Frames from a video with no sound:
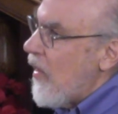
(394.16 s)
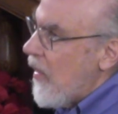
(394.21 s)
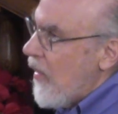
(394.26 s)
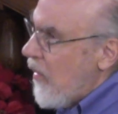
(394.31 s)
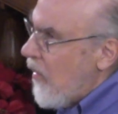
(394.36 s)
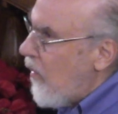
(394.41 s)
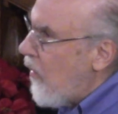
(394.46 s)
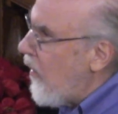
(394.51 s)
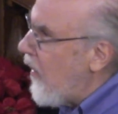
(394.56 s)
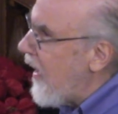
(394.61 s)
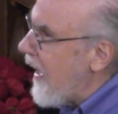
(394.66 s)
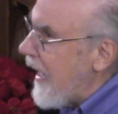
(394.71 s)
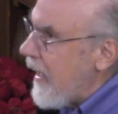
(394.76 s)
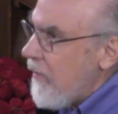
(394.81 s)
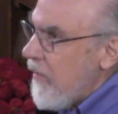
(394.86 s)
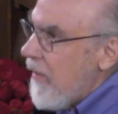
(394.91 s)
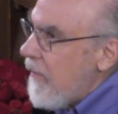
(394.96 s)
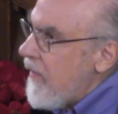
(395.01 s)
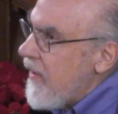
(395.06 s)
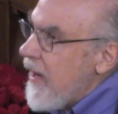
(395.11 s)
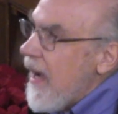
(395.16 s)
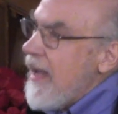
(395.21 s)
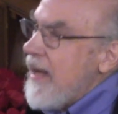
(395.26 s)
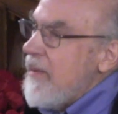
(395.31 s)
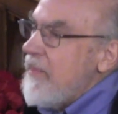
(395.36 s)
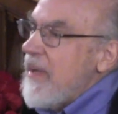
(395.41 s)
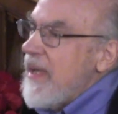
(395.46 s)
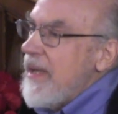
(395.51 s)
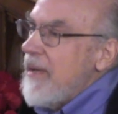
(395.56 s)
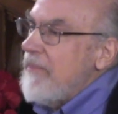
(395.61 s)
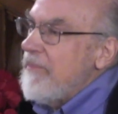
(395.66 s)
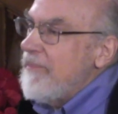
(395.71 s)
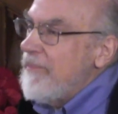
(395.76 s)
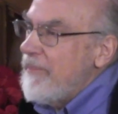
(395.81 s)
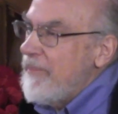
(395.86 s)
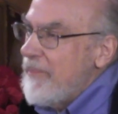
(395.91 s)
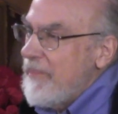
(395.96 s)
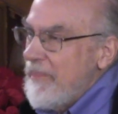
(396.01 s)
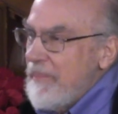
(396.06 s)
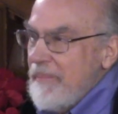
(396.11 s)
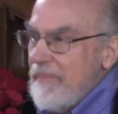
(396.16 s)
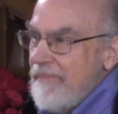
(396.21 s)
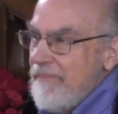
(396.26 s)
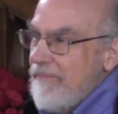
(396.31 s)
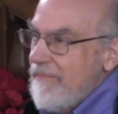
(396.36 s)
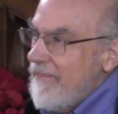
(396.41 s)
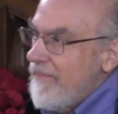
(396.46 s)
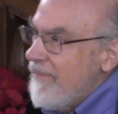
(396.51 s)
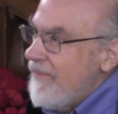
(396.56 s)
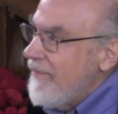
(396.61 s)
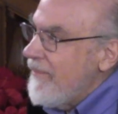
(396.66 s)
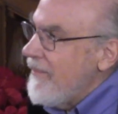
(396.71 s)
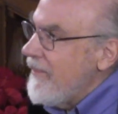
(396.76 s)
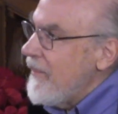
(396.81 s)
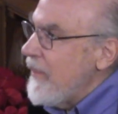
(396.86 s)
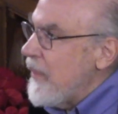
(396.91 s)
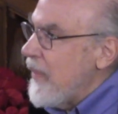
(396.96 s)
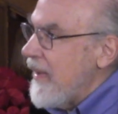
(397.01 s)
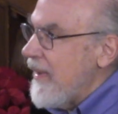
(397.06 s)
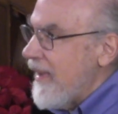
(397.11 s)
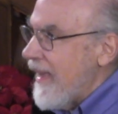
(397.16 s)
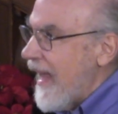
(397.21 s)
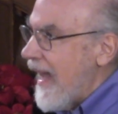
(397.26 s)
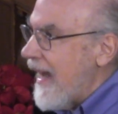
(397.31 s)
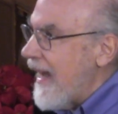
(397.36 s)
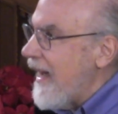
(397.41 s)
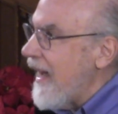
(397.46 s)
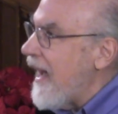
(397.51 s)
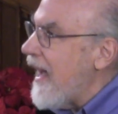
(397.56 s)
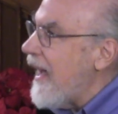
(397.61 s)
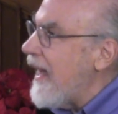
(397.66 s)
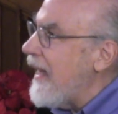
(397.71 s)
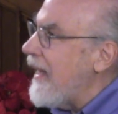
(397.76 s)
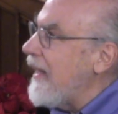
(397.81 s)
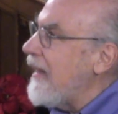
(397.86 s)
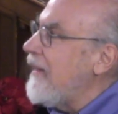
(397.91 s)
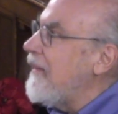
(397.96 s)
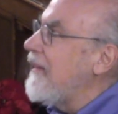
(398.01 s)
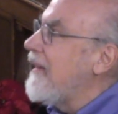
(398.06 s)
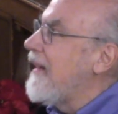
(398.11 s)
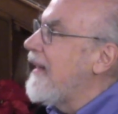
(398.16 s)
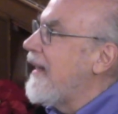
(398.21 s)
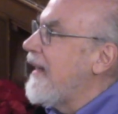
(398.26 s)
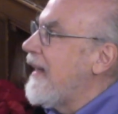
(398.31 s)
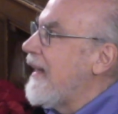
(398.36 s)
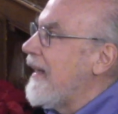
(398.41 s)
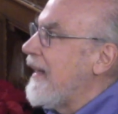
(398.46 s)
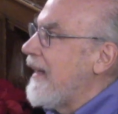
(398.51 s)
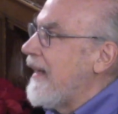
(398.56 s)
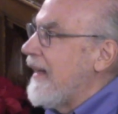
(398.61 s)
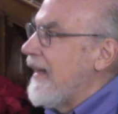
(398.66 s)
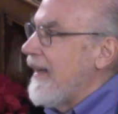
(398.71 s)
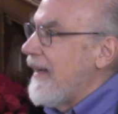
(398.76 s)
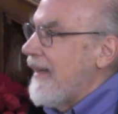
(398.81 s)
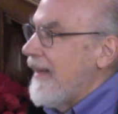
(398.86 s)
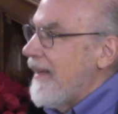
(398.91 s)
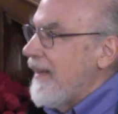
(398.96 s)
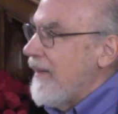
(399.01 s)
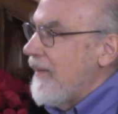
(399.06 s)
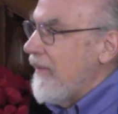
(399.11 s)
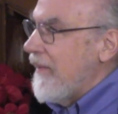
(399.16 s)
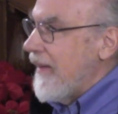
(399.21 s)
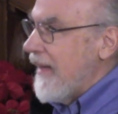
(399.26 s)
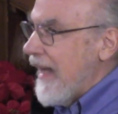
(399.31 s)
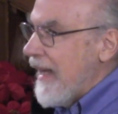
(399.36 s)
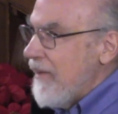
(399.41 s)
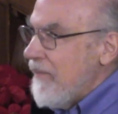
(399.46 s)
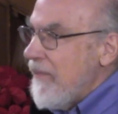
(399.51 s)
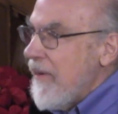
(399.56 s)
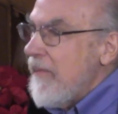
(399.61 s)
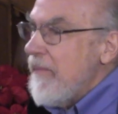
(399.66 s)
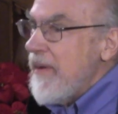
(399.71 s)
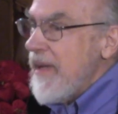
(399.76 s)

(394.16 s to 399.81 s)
We ain't what we're going to be. But thank God, we ain't what we